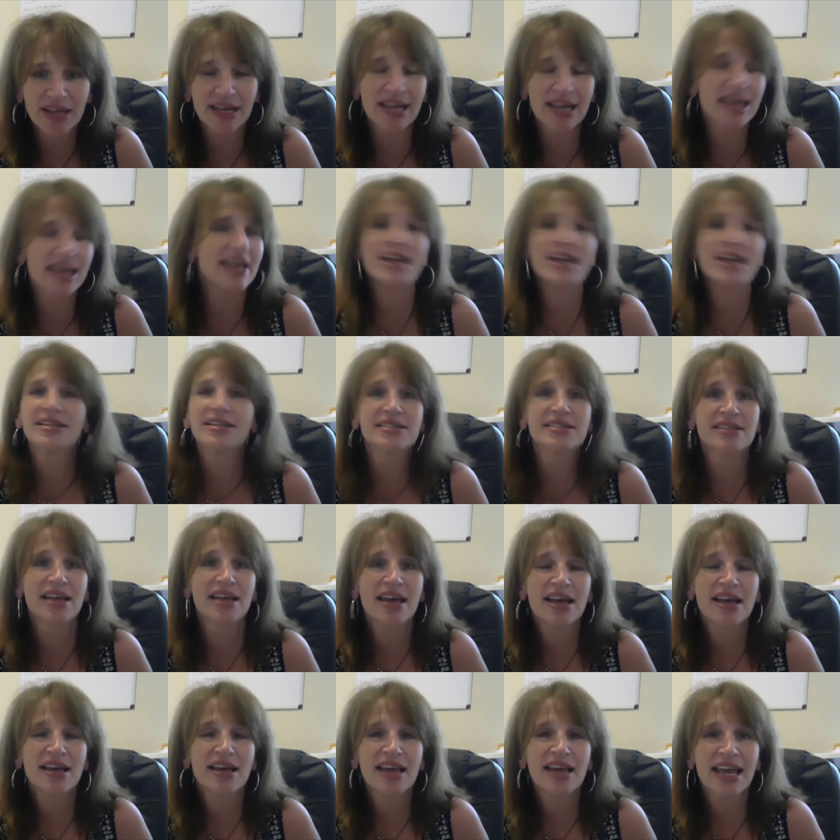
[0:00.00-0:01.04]
is
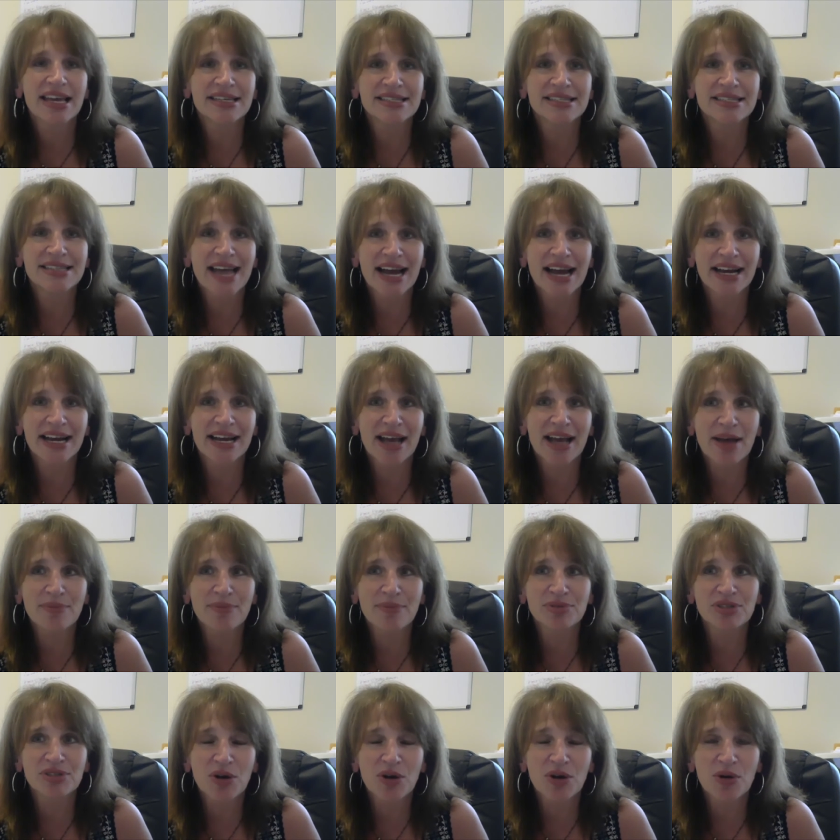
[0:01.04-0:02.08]
signing up.
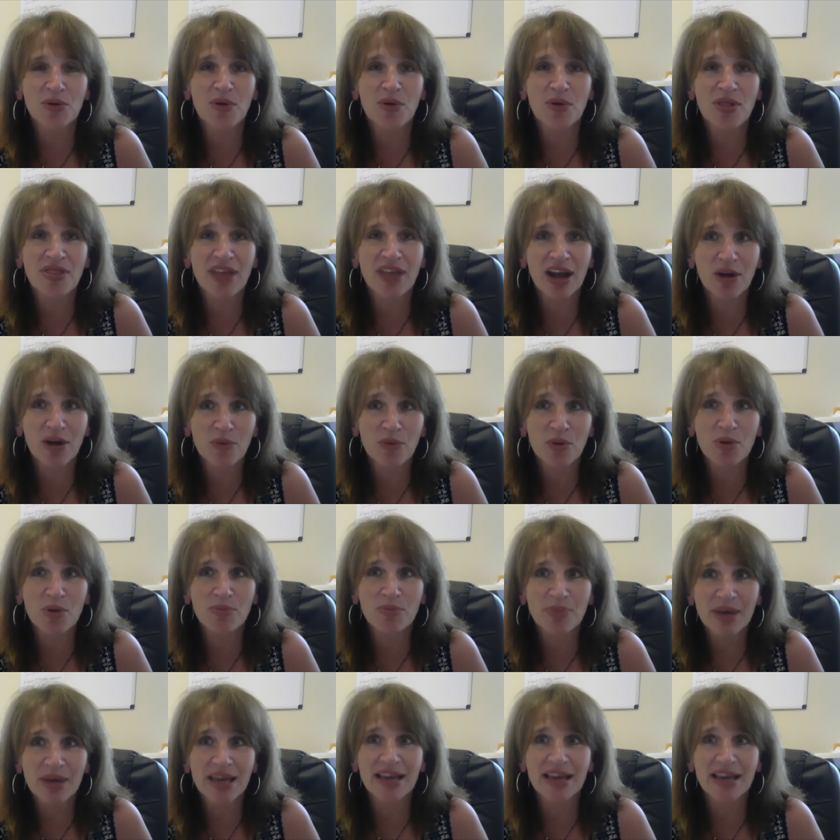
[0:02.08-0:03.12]
So there will
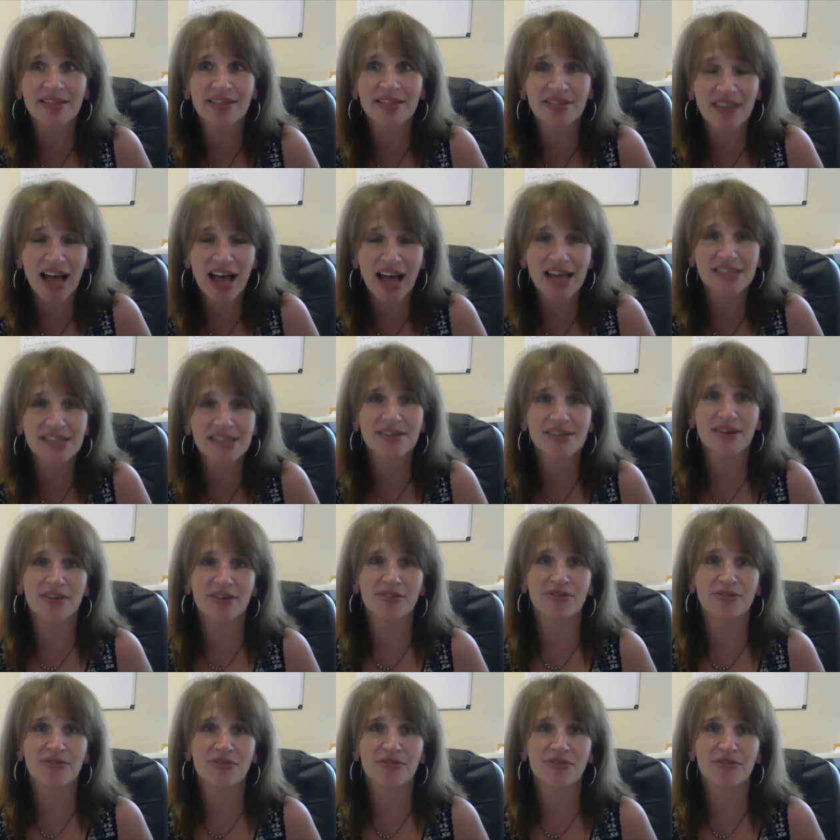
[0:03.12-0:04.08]
be lots of